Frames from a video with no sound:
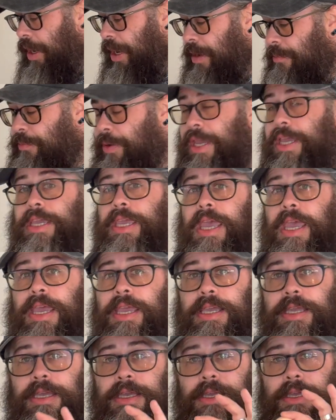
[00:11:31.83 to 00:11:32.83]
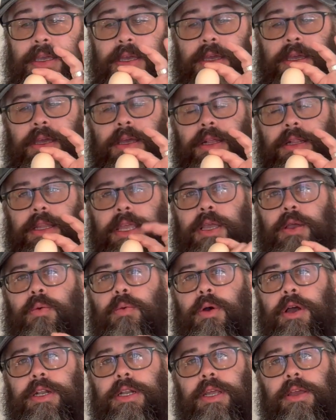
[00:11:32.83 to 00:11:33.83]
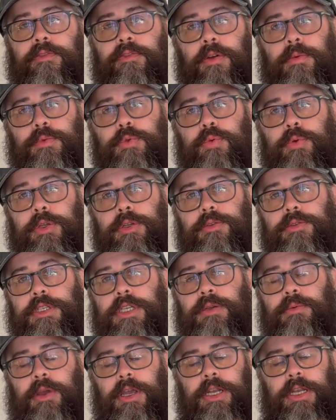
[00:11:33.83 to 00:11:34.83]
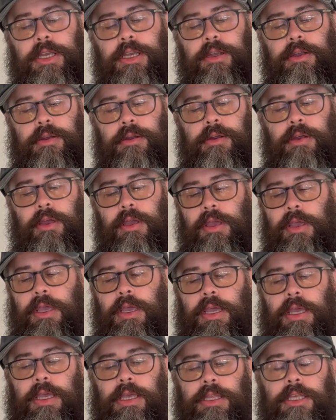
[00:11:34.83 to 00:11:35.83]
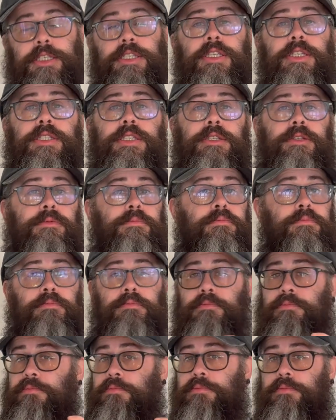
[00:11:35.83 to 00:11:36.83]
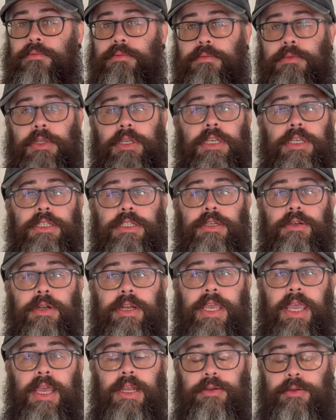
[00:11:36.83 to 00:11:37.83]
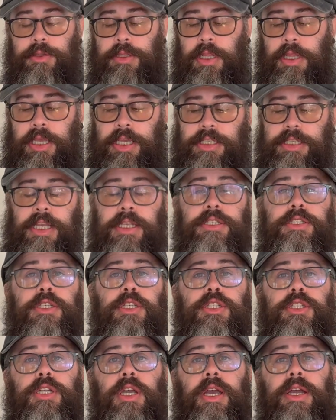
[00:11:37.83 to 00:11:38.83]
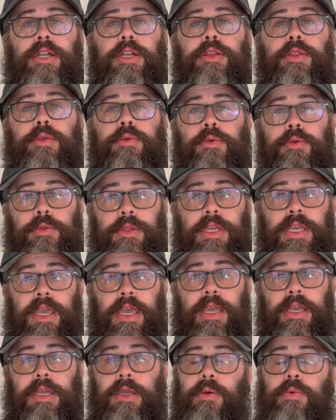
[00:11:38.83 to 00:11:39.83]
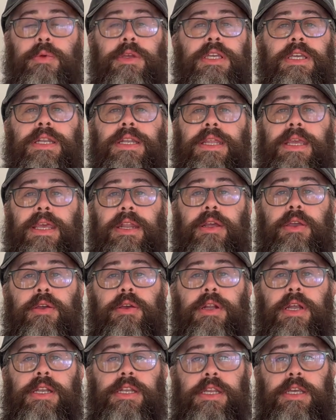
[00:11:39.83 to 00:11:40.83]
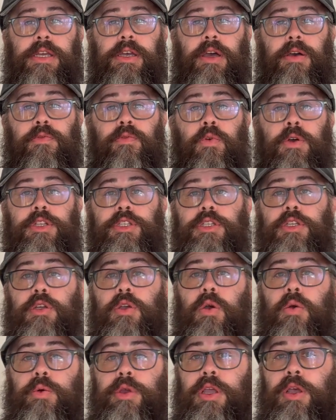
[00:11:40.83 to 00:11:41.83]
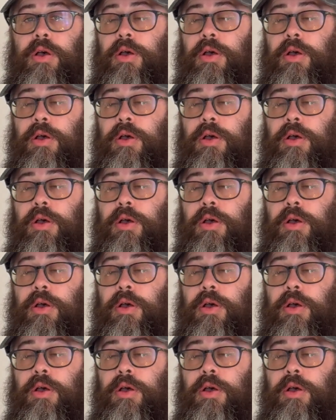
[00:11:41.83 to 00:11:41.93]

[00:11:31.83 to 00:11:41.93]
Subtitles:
a pink egg, like one from Tweedledee right here, this is easier to handle. The light tends to shine through the egg. We can get a good idea of what's going